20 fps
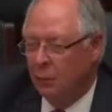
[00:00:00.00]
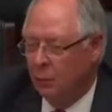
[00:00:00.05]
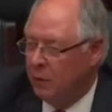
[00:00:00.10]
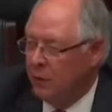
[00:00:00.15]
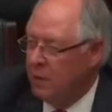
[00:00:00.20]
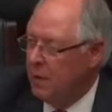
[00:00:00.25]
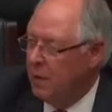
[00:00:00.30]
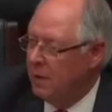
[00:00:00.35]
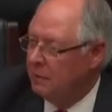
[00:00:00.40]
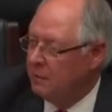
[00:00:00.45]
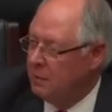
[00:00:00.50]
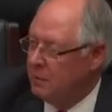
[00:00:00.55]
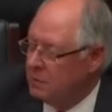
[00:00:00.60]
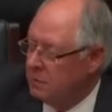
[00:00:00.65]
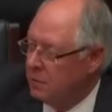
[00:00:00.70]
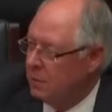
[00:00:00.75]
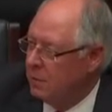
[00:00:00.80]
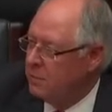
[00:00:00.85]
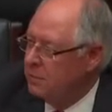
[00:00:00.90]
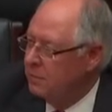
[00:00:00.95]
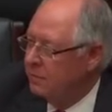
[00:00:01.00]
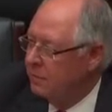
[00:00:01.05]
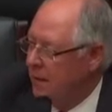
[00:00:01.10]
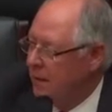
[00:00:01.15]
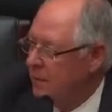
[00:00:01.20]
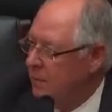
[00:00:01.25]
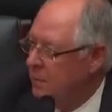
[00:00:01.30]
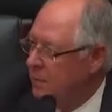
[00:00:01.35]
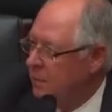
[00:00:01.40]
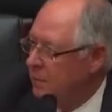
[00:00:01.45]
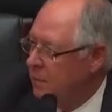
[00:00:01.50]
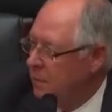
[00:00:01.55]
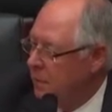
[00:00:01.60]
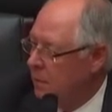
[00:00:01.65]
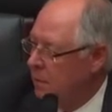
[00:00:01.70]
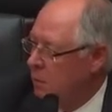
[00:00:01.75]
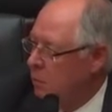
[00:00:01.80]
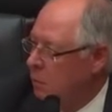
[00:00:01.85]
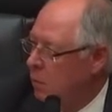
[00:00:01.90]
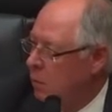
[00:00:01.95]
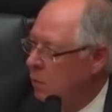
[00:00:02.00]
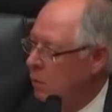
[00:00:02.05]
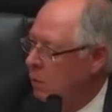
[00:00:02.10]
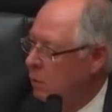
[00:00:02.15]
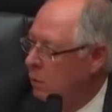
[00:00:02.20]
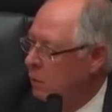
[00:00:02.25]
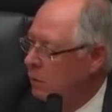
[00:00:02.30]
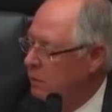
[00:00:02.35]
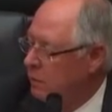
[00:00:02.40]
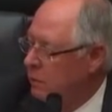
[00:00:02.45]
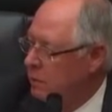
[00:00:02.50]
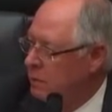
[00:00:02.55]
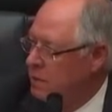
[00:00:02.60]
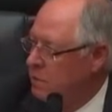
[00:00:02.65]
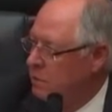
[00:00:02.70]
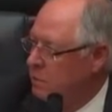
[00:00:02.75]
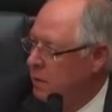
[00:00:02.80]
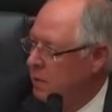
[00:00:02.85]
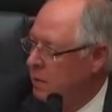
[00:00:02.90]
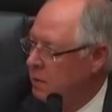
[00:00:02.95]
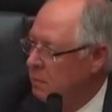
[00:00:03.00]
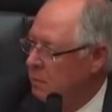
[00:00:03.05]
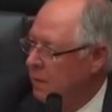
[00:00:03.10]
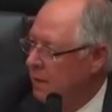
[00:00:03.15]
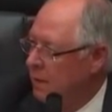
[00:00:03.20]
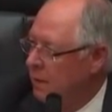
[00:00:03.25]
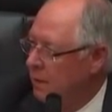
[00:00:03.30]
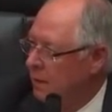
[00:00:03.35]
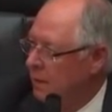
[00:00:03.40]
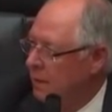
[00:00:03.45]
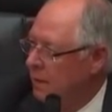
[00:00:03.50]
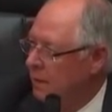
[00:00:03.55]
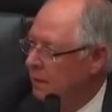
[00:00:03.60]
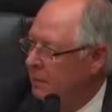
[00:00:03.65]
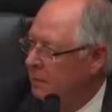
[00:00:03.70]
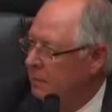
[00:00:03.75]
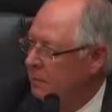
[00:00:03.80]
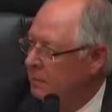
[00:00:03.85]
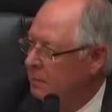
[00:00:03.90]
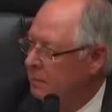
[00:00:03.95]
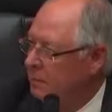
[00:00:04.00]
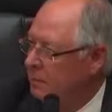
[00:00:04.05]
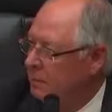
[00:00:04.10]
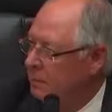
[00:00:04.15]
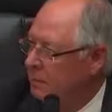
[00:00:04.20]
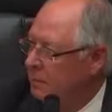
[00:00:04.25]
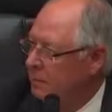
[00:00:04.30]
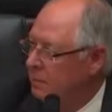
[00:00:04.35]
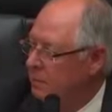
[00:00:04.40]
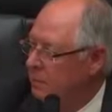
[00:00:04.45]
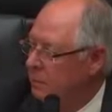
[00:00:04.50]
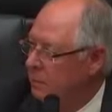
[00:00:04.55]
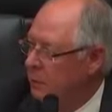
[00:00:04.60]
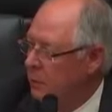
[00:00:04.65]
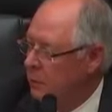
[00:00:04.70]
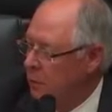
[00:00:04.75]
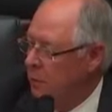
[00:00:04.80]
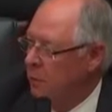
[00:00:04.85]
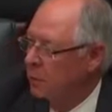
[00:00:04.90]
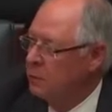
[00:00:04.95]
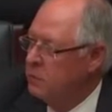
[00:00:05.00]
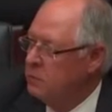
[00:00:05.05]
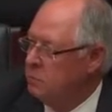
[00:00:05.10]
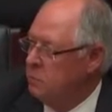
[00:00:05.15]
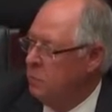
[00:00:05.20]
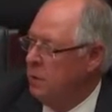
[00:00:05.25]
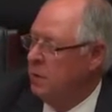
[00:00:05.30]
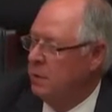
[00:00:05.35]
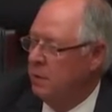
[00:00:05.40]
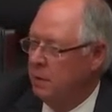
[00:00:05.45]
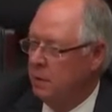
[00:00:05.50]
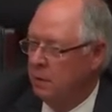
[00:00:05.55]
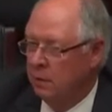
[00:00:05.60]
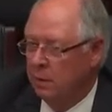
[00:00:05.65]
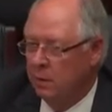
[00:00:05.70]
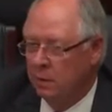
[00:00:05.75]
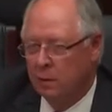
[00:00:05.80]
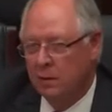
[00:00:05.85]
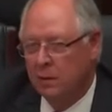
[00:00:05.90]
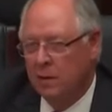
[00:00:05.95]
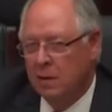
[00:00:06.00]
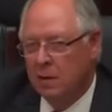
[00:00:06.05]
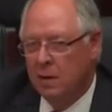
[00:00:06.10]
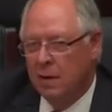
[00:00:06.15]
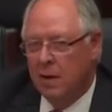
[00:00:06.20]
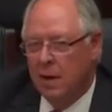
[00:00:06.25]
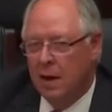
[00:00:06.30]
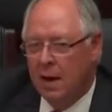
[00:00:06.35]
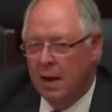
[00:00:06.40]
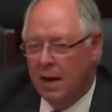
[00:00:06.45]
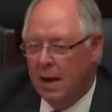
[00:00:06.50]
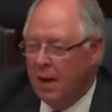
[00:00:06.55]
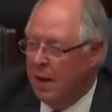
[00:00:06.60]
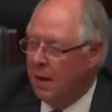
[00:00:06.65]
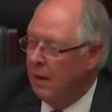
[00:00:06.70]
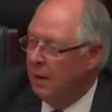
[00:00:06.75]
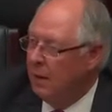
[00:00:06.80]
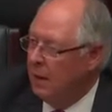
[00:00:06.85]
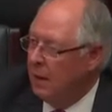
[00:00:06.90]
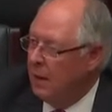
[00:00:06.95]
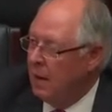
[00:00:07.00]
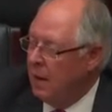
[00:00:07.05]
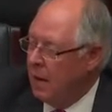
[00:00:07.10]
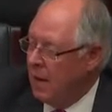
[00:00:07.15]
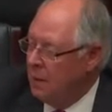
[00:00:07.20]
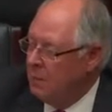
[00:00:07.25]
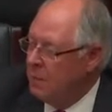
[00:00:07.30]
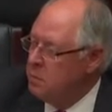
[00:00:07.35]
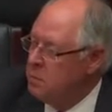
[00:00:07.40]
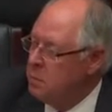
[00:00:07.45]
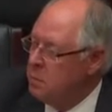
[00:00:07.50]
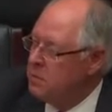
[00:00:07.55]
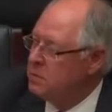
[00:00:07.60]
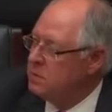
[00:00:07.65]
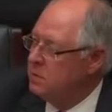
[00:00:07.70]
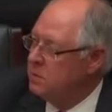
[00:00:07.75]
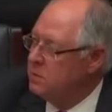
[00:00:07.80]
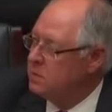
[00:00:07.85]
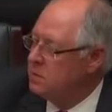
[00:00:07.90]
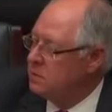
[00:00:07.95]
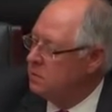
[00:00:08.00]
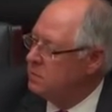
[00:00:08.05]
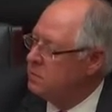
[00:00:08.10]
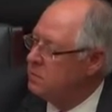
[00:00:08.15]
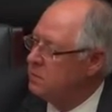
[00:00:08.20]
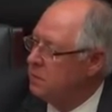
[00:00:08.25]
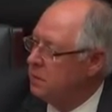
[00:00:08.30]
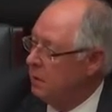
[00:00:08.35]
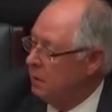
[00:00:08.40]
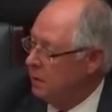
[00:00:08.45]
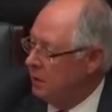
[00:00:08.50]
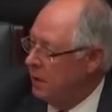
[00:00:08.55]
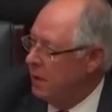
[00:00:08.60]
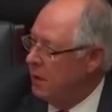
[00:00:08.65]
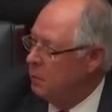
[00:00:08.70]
what do you have to charge a $500 borrower to get your money back? You're going to lose money on it. How many businesses can